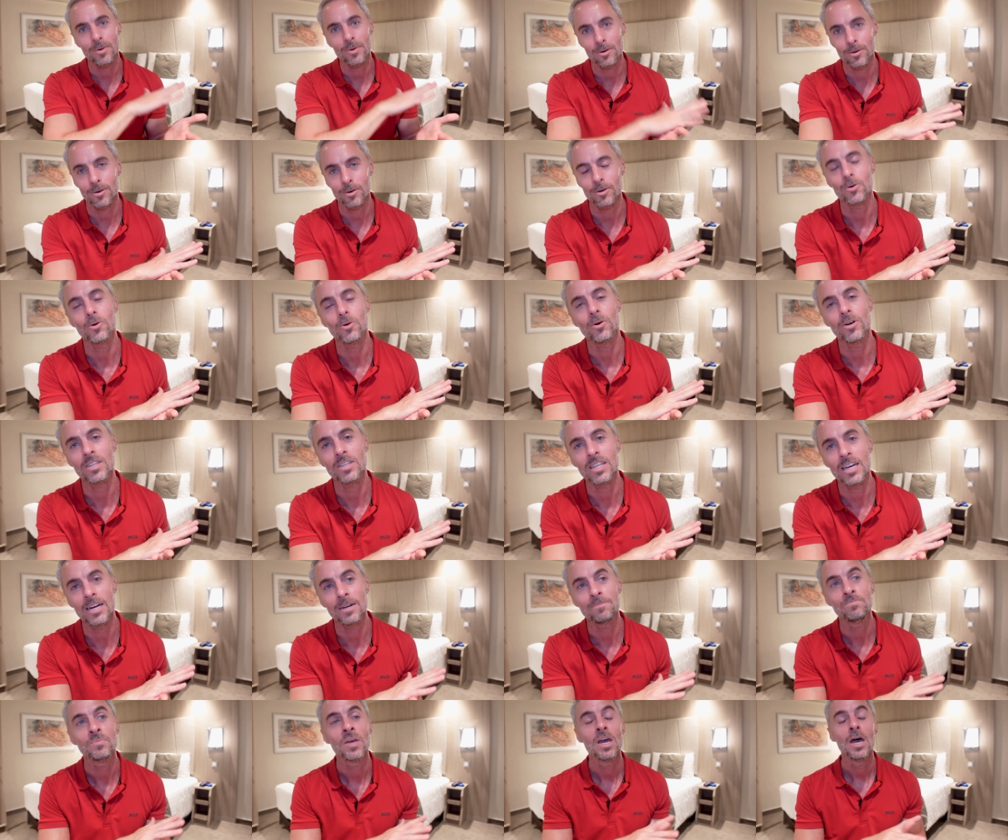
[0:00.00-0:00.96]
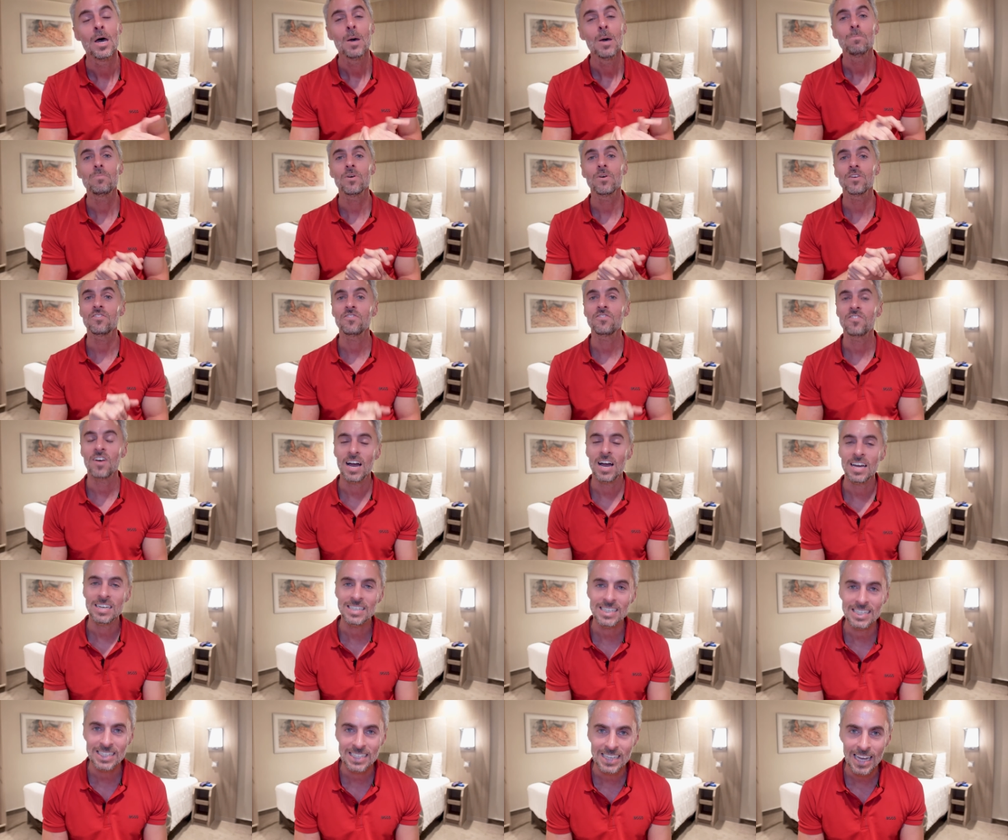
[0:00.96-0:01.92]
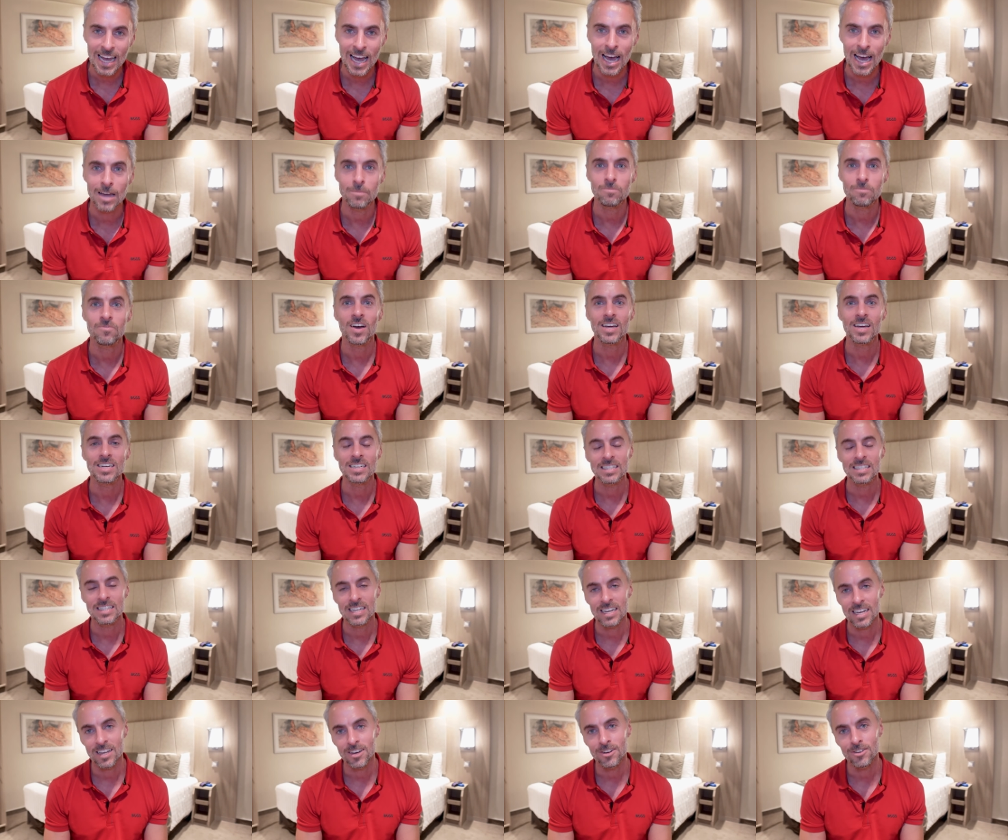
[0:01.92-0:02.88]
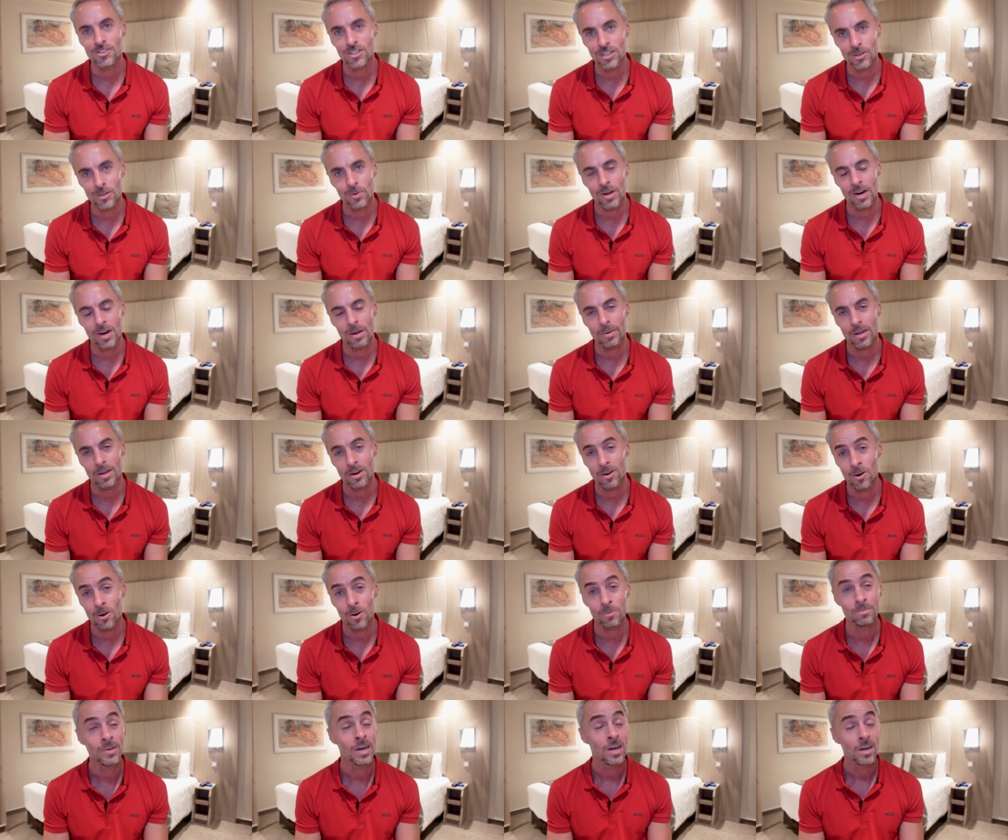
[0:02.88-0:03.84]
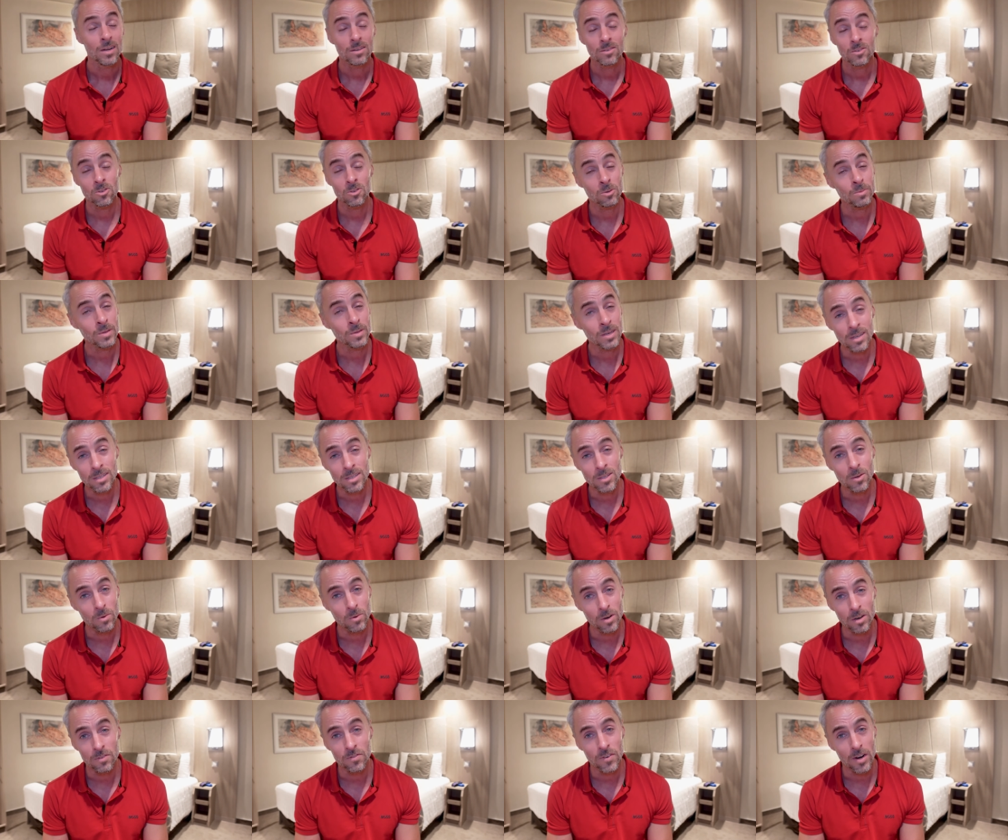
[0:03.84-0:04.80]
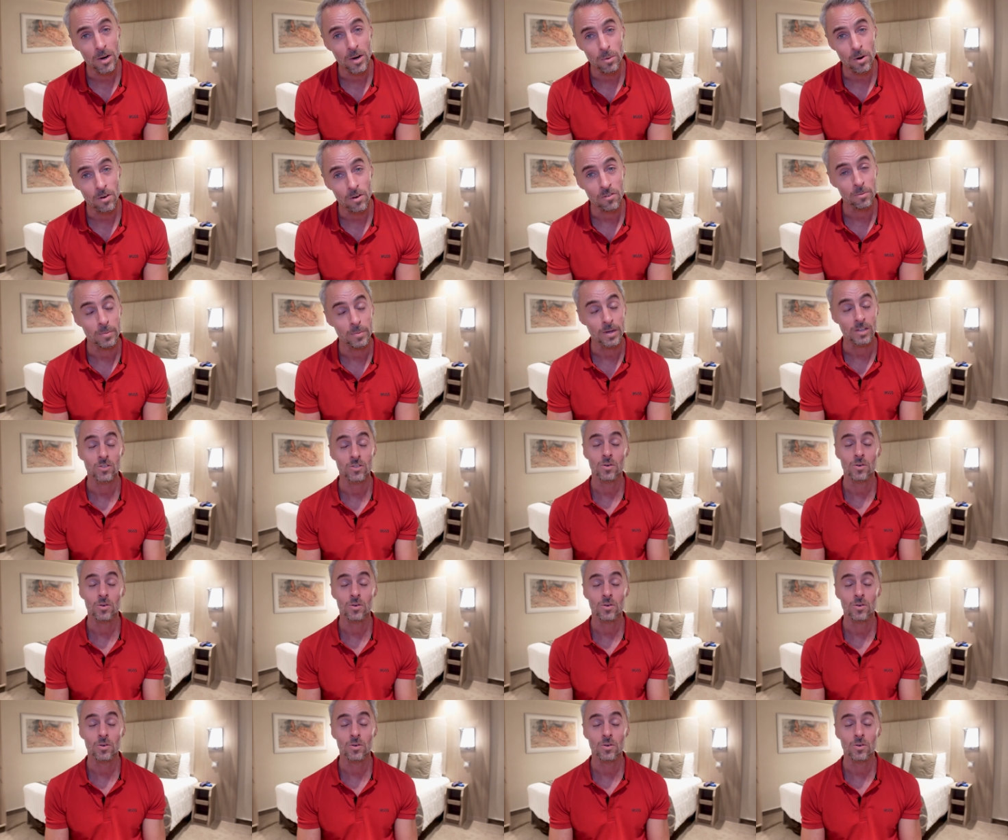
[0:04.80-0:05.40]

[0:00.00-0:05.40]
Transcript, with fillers: when I record there, but finding time, finding the energy when I'm at home, normally doesn't work very well for me.